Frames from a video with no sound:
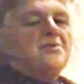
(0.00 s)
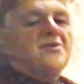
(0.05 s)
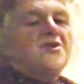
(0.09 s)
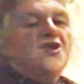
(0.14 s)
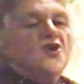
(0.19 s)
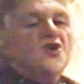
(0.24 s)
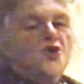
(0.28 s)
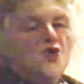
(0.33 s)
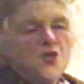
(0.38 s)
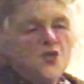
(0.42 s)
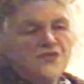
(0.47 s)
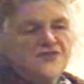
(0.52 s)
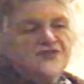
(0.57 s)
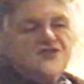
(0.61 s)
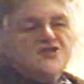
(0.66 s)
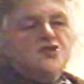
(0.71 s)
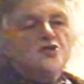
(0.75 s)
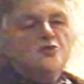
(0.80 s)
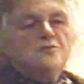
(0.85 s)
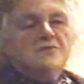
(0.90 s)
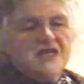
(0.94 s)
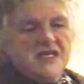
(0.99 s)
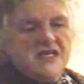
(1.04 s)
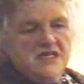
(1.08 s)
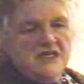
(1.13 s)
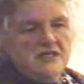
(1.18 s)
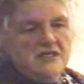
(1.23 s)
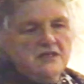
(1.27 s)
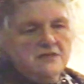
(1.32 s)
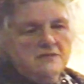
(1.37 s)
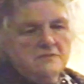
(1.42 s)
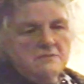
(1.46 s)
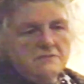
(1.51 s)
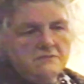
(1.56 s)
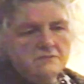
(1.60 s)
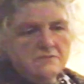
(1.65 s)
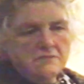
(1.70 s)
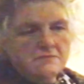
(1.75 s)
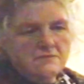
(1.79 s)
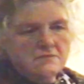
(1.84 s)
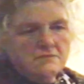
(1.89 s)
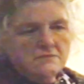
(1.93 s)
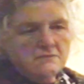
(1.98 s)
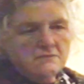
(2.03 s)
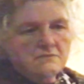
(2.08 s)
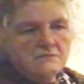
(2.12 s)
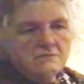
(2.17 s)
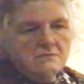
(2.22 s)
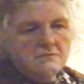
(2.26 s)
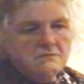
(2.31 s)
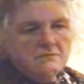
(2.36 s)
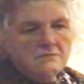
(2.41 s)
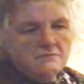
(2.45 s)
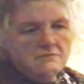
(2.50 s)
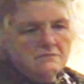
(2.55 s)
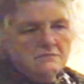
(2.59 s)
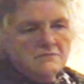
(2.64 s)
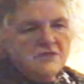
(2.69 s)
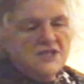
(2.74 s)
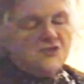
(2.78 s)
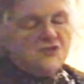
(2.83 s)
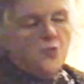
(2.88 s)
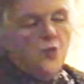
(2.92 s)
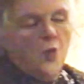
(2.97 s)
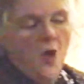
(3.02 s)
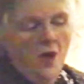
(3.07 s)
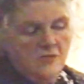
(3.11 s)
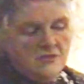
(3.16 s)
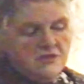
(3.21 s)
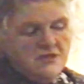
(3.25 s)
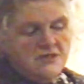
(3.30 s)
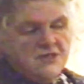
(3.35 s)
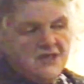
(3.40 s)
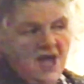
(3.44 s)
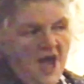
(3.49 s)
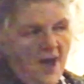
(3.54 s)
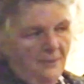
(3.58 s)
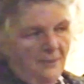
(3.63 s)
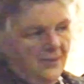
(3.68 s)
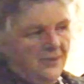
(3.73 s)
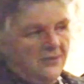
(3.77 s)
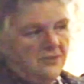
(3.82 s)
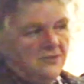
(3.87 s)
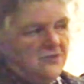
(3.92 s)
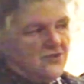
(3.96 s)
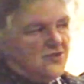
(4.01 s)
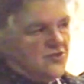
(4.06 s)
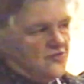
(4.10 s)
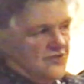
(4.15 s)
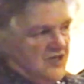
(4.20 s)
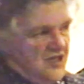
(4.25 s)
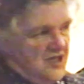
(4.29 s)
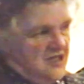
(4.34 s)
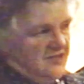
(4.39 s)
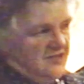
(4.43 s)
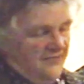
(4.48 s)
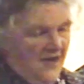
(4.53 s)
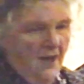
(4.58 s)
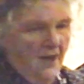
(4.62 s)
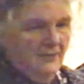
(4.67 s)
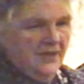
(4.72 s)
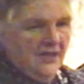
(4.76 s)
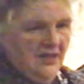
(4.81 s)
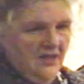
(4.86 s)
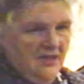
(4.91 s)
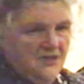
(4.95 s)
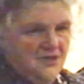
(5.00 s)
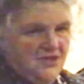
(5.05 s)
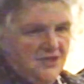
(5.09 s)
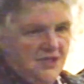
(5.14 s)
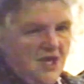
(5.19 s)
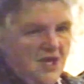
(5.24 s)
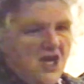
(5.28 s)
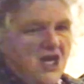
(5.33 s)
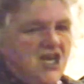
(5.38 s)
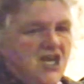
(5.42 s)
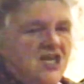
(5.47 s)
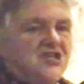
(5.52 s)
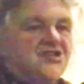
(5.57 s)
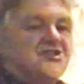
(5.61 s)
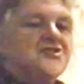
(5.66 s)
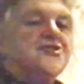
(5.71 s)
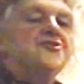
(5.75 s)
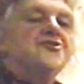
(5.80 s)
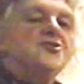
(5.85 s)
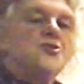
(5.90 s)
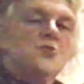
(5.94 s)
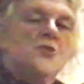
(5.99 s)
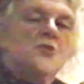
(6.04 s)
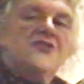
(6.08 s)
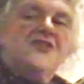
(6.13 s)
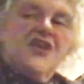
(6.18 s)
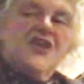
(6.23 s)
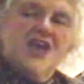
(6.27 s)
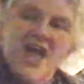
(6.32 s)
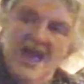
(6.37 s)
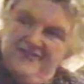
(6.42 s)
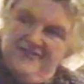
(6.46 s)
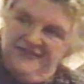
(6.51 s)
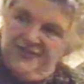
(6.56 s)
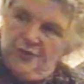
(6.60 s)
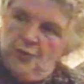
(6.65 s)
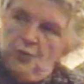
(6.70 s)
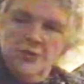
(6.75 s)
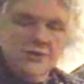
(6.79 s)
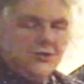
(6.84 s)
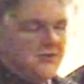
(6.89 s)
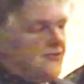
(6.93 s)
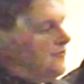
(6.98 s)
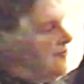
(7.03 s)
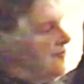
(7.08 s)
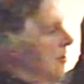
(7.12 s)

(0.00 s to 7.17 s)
Prove to me that what has happened to these families is to do with the effluent